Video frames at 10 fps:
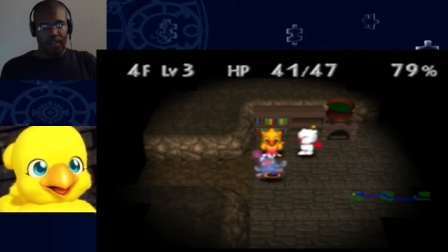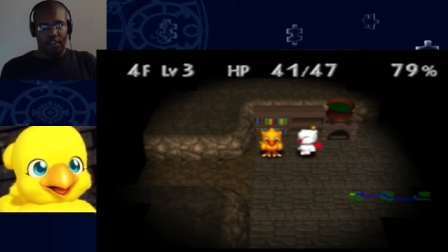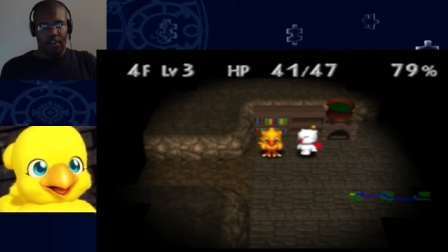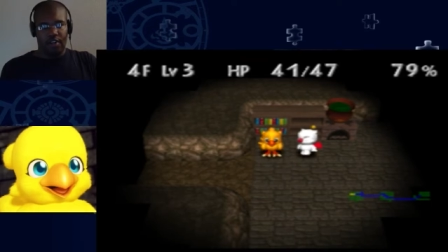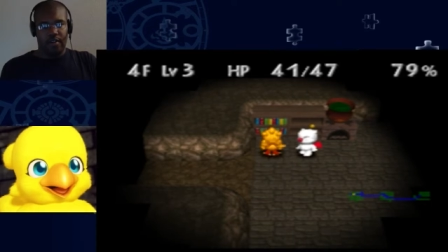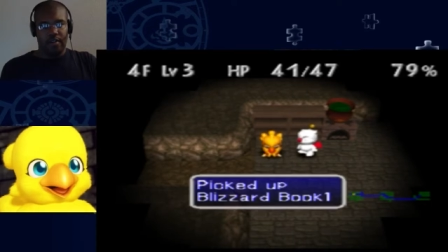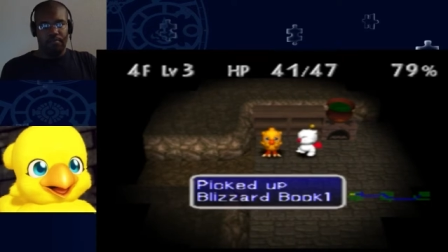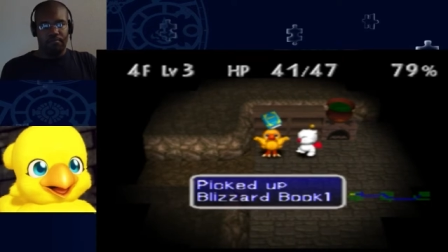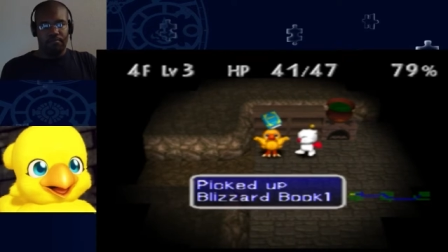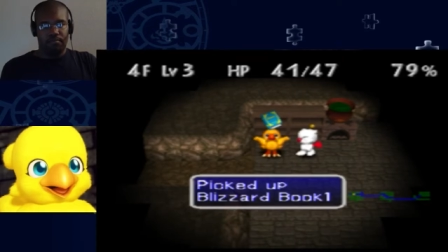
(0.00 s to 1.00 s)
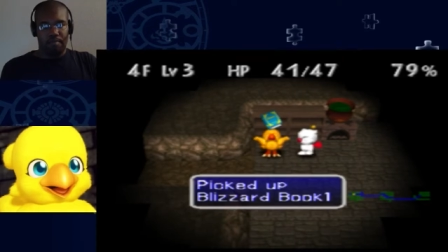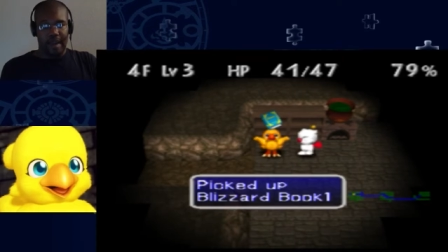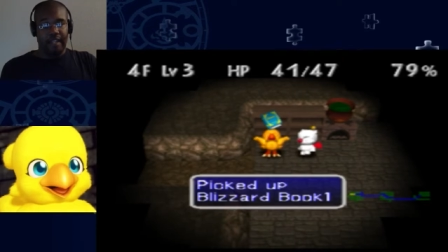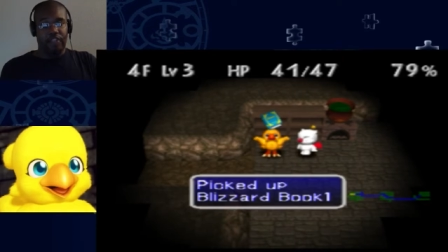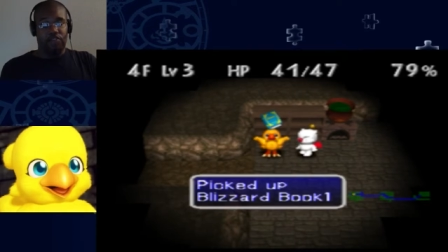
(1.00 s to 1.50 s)
You're
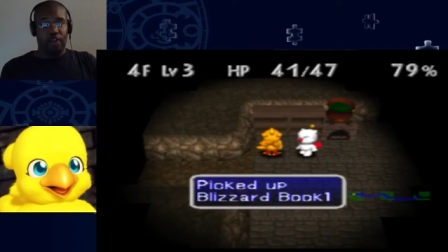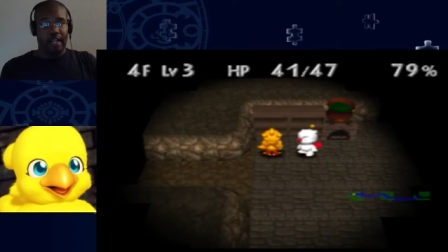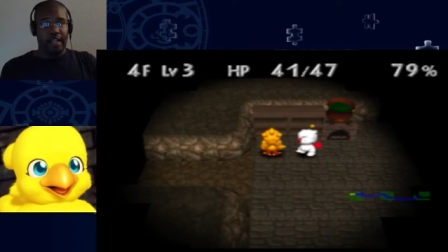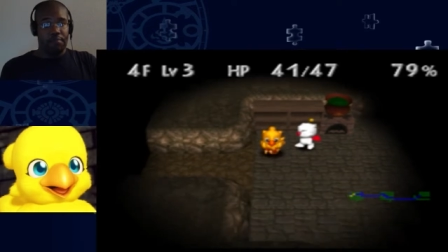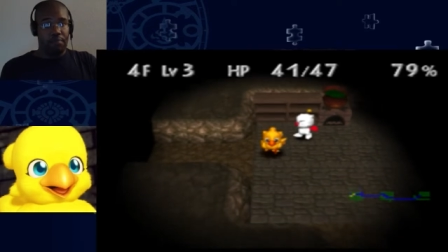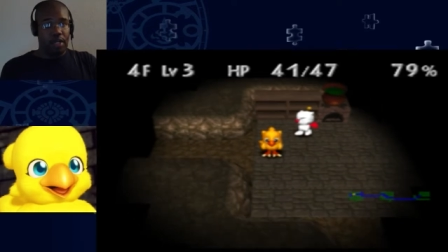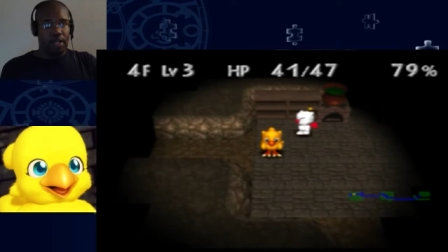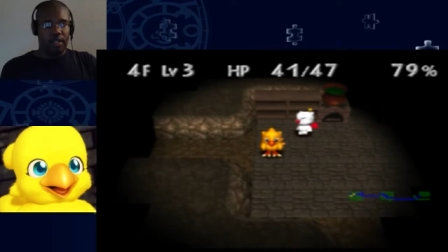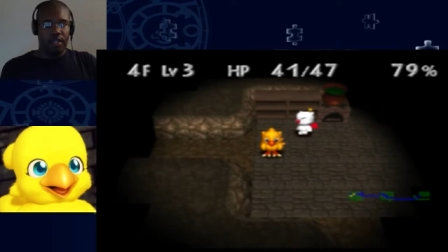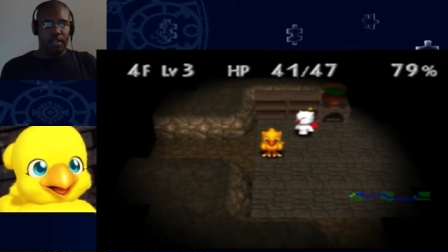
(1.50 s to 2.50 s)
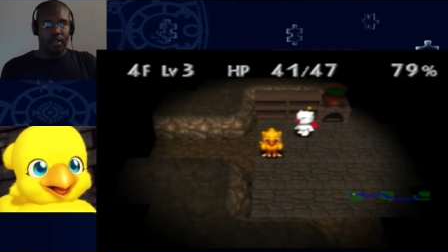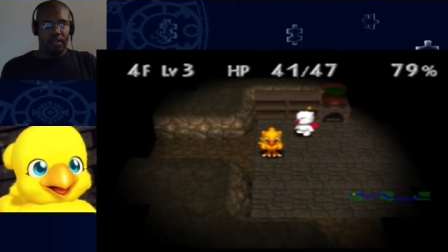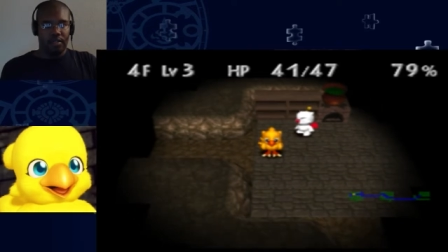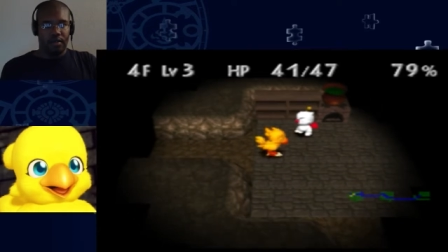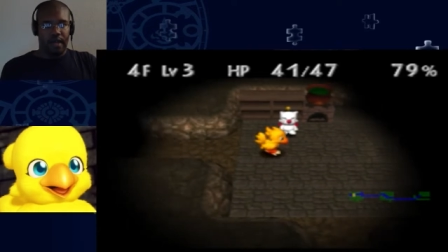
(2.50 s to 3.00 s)
mainly trying to get money,
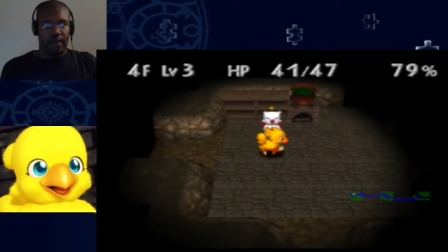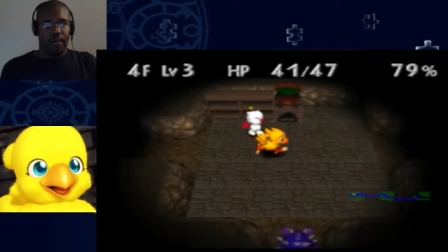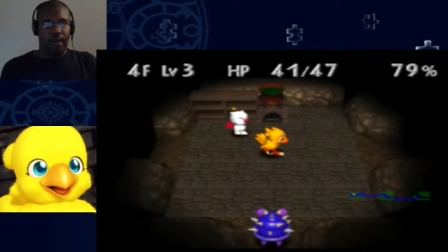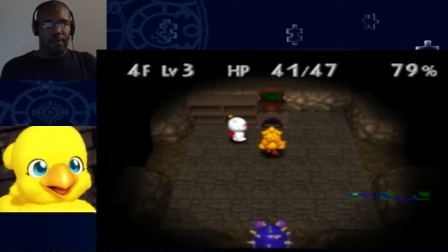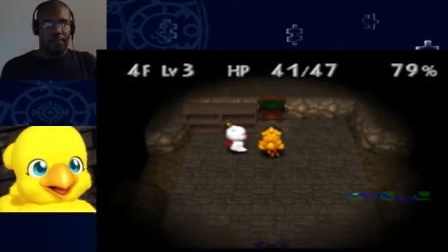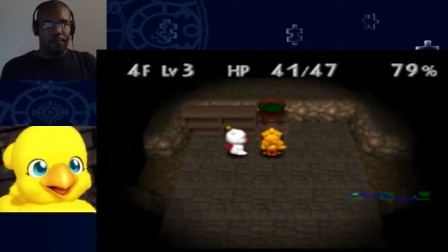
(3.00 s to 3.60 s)
so that way